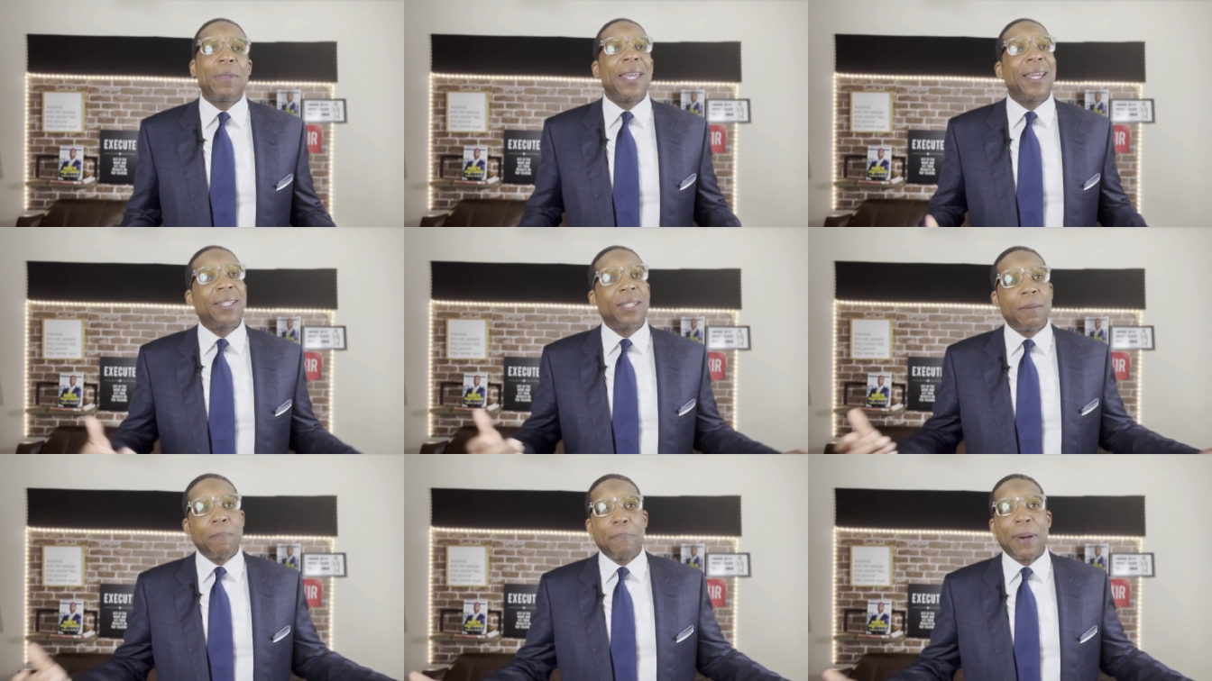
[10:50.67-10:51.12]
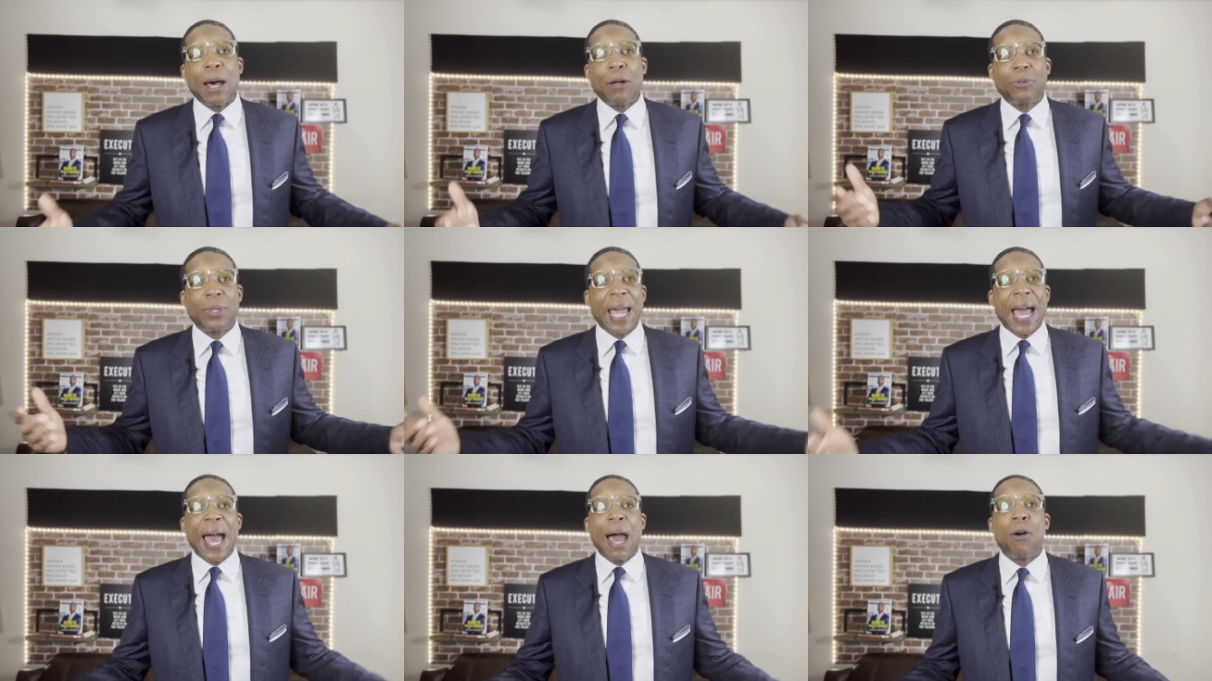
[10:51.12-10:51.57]
it's
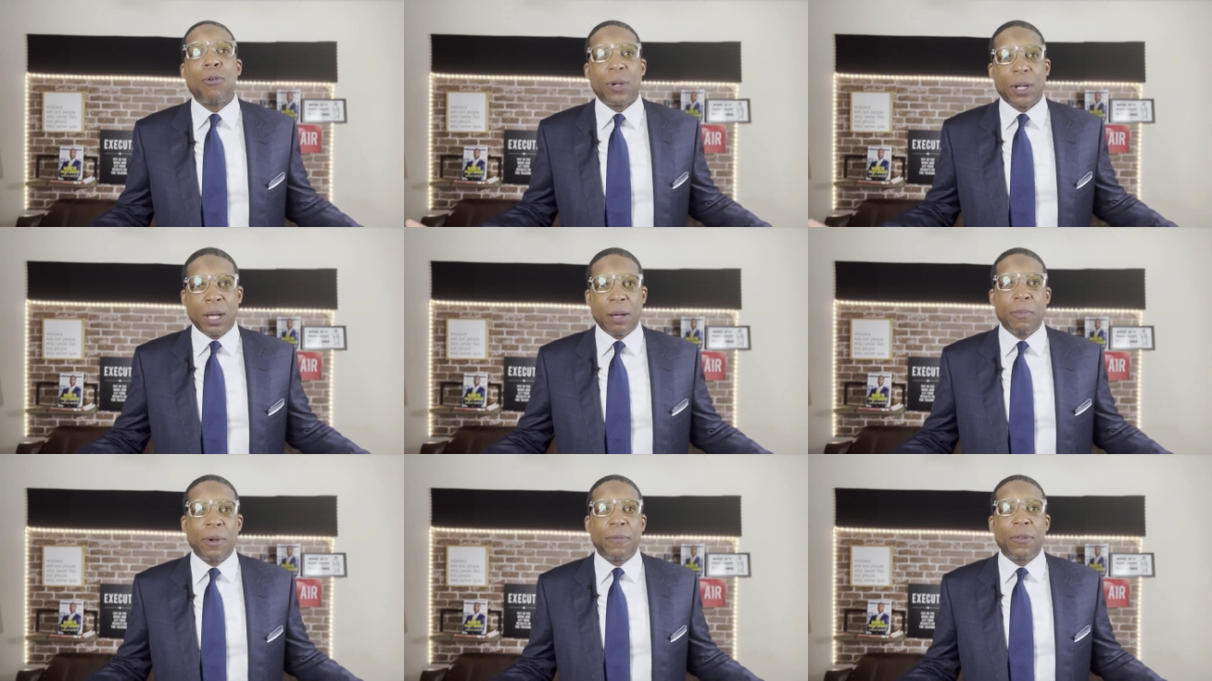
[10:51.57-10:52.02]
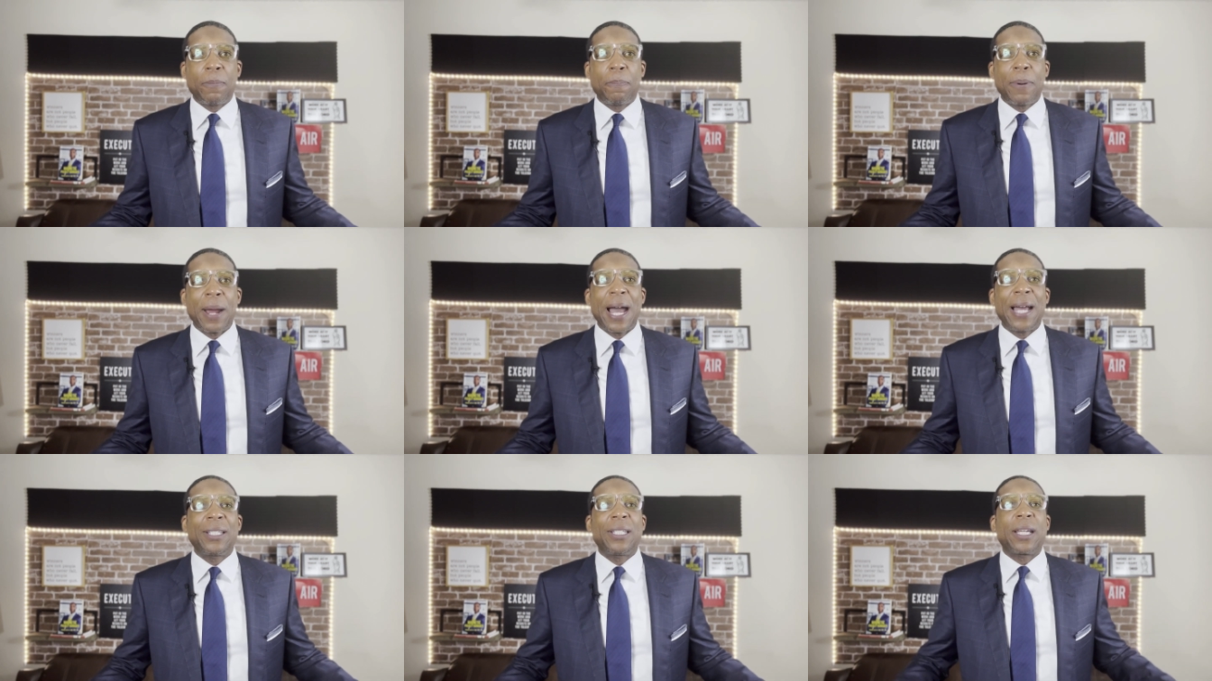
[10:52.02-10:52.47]
about the outcome of the
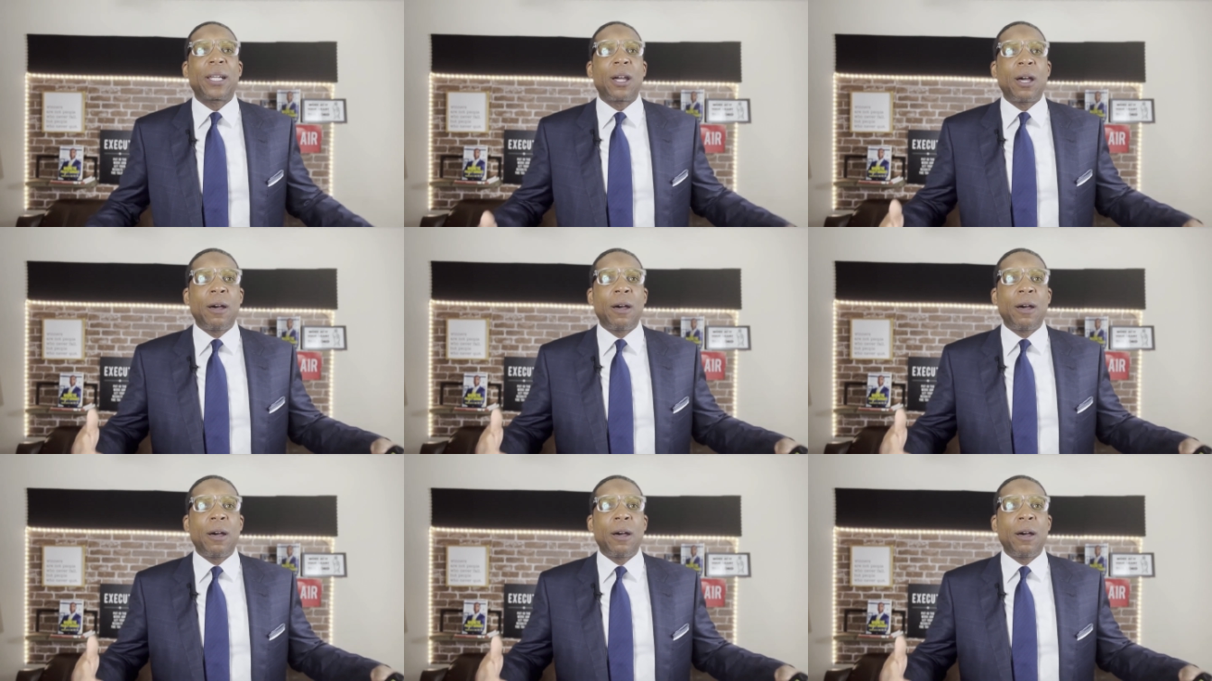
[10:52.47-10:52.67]
project